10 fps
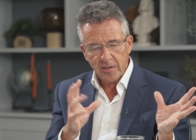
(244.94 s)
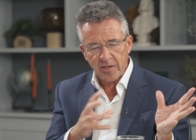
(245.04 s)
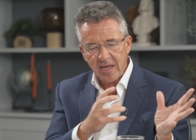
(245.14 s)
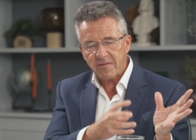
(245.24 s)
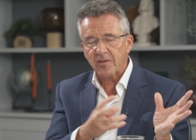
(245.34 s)

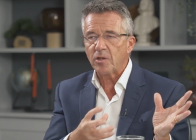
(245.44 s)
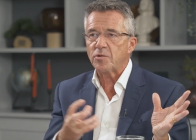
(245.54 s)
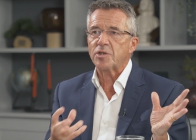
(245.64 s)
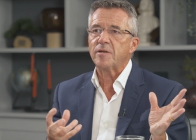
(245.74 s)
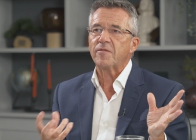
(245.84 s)
the
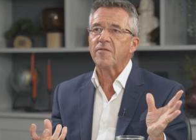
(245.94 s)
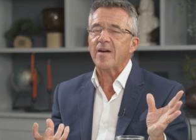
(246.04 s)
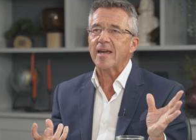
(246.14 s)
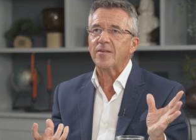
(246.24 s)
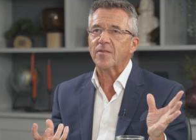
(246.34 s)
evolution of
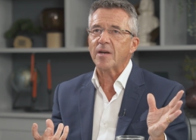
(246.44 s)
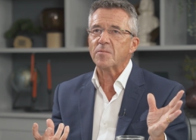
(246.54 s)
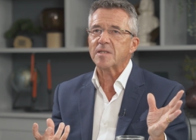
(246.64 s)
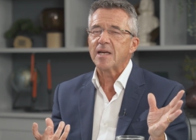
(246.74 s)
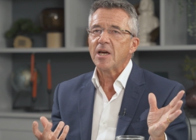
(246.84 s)
faith. And I
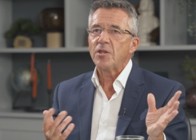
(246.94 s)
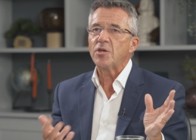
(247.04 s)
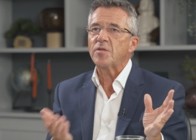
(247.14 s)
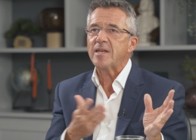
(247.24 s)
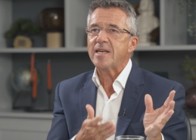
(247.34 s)
was, the
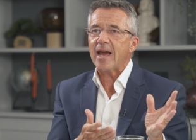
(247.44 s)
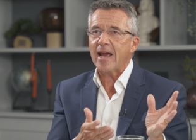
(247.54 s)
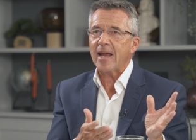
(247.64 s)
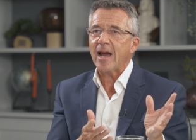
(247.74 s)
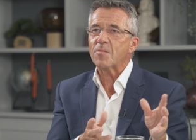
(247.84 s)
other
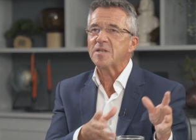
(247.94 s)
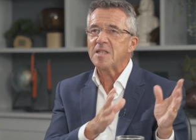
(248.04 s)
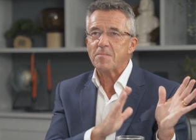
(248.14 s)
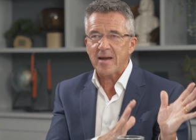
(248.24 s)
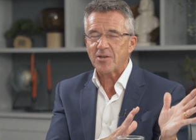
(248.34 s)
day, I was in
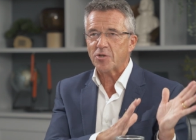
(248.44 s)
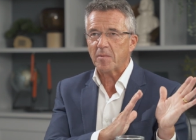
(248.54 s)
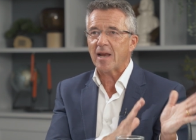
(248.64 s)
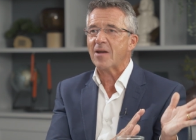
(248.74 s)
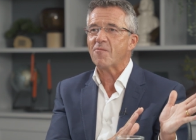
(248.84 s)
the bedroom
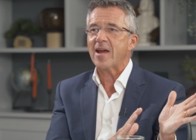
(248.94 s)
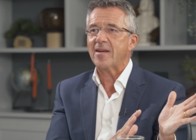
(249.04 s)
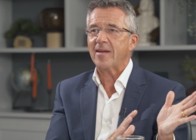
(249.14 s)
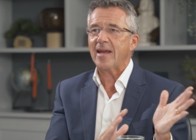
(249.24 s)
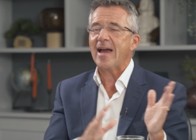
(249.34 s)
getting
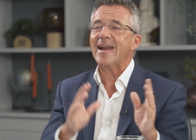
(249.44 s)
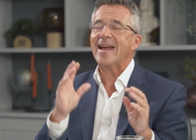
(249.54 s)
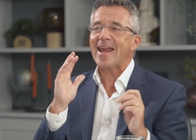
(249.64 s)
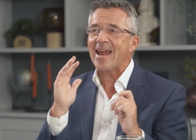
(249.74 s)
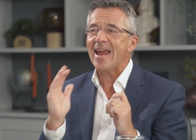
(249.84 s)
ready and I
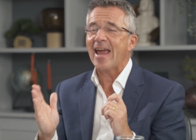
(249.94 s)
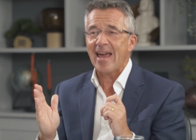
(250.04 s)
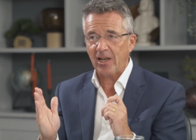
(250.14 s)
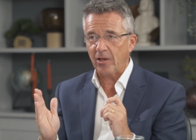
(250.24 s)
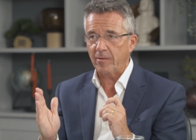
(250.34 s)
hear
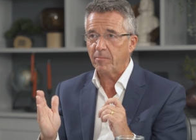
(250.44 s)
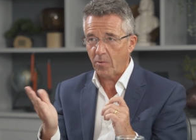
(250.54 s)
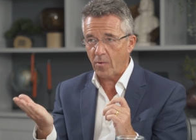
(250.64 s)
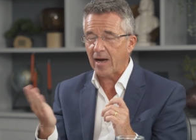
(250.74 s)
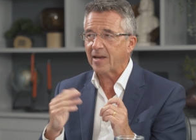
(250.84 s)
Helen, my
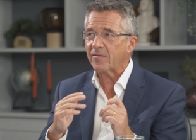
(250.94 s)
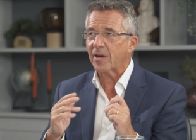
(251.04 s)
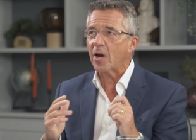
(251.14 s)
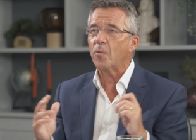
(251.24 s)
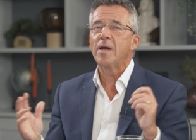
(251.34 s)
wife,
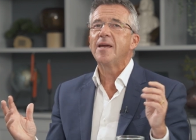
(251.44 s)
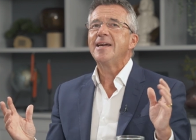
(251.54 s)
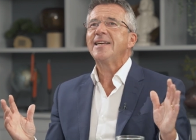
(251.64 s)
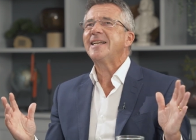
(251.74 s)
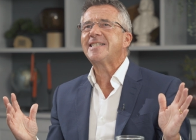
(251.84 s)
go,
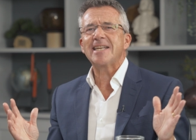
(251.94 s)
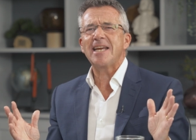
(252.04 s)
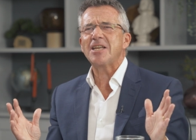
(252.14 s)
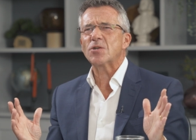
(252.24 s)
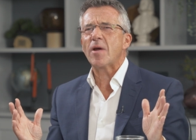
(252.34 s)
your
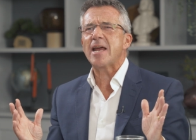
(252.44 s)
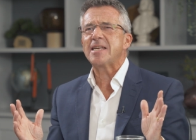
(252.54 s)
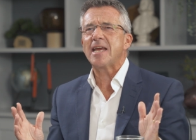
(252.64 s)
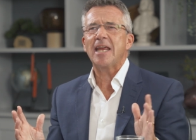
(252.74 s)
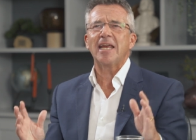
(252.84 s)
tea's
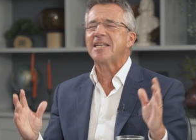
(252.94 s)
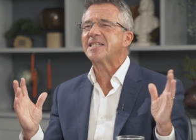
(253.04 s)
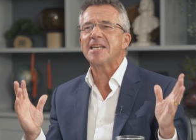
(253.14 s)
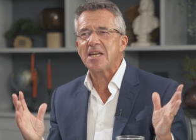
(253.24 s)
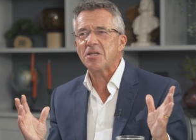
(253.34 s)
ready, your
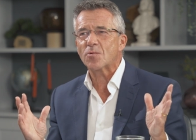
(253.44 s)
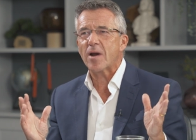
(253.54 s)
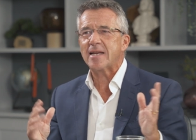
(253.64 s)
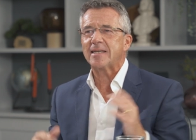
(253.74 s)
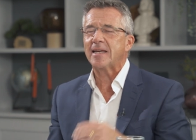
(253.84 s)
tea's
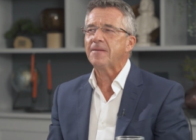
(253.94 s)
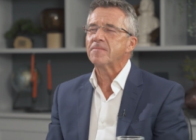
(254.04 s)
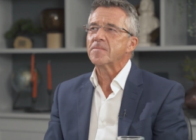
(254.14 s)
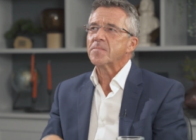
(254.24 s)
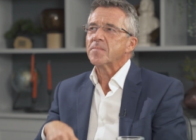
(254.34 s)
ready.
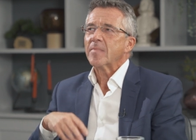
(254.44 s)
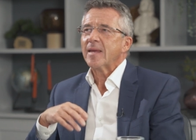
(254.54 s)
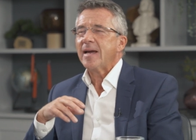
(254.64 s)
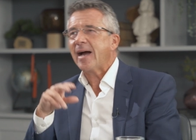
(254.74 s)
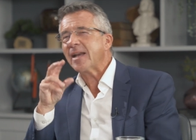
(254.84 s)

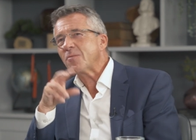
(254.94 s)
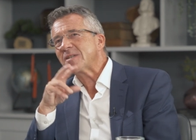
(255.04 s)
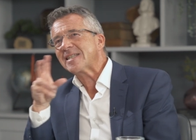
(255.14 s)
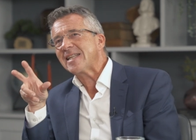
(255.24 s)
And I was